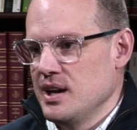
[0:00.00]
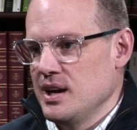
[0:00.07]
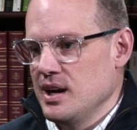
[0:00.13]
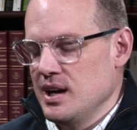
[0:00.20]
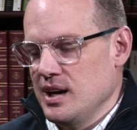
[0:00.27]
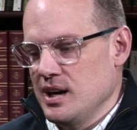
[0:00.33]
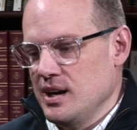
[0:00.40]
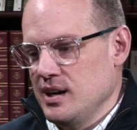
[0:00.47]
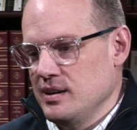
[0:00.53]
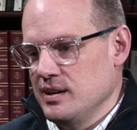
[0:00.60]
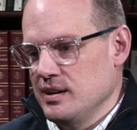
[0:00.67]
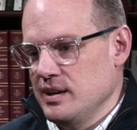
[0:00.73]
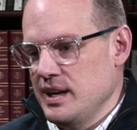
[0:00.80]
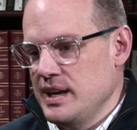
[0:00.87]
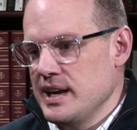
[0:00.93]
And
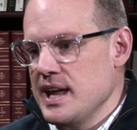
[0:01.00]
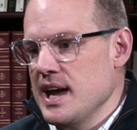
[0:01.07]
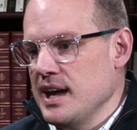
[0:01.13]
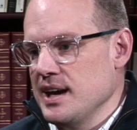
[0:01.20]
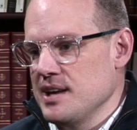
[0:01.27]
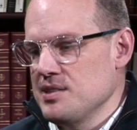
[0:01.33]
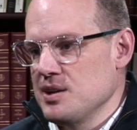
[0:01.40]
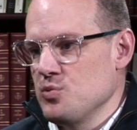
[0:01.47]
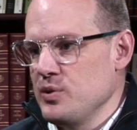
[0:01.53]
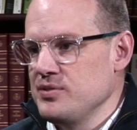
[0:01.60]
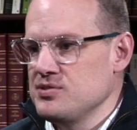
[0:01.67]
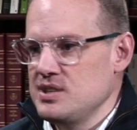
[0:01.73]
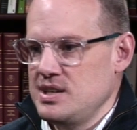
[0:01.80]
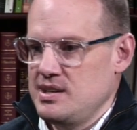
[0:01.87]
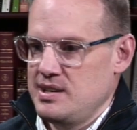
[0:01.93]
again, I think
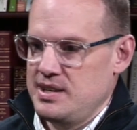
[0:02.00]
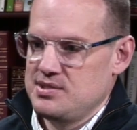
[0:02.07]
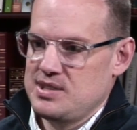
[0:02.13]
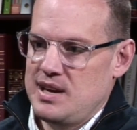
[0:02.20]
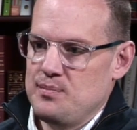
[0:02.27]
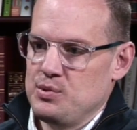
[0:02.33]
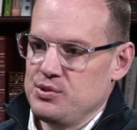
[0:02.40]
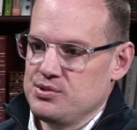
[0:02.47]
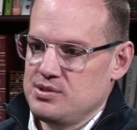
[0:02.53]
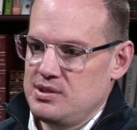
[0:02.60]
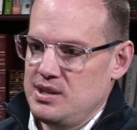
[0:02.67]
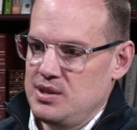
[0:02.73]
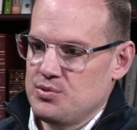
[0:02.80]
we've seen examples